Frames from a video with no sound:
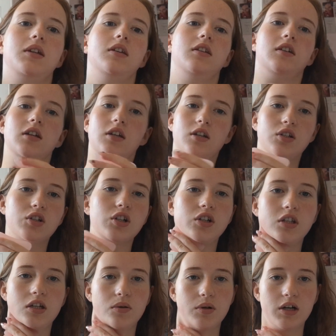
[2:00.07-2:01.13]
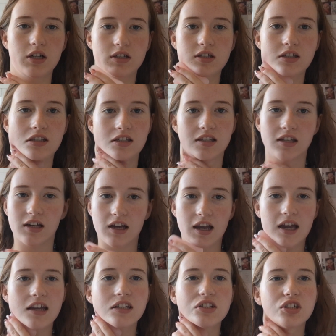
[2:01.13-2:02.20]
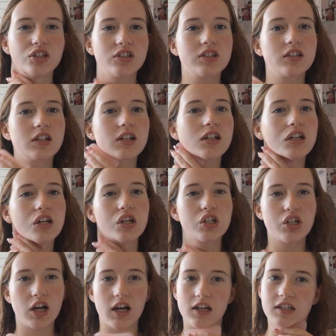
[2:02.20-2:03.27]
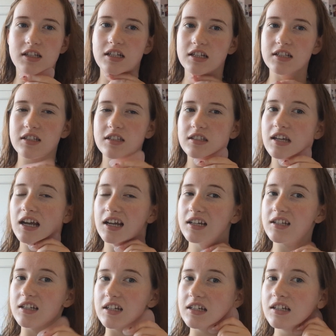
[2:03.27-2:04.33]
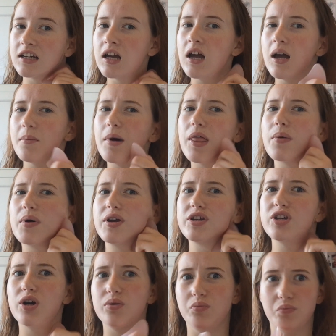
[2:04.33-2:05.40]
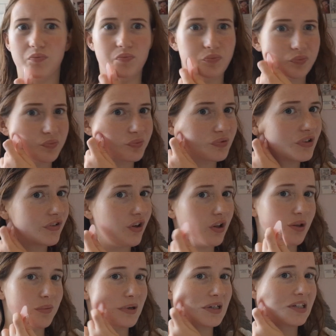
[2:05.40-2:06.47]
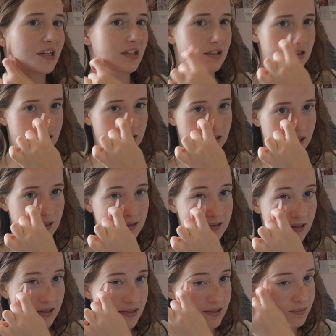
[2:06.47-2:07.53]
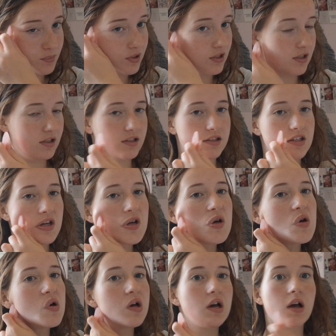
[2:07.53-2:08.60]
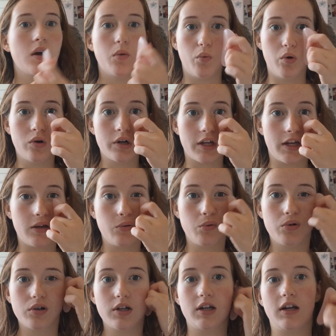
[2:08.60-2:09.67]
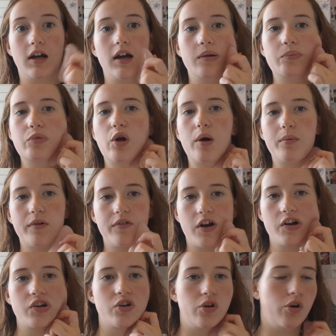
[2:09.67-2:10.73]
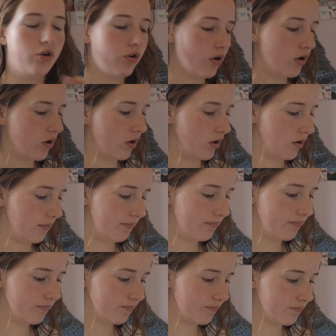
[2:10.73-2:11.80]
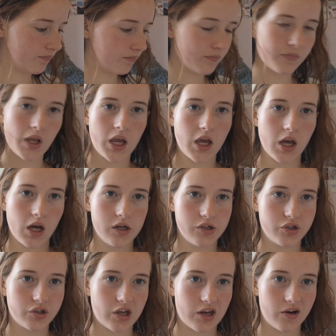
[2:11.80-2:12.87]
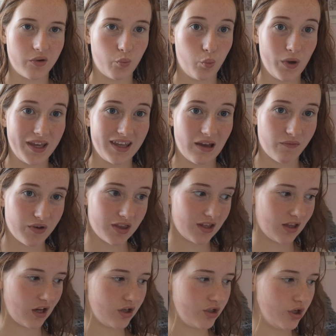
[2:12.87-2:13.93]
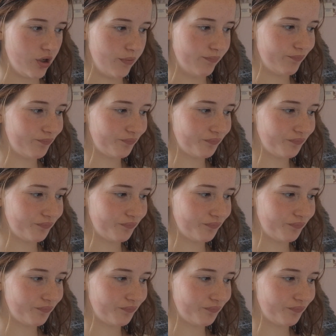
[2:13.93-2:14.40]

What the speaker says: mean, surely it works because it's like an ancient Chinese technique. By the way, don't follow my technique exactly because warning, I'm not a professional. I just kind of wing everything I do.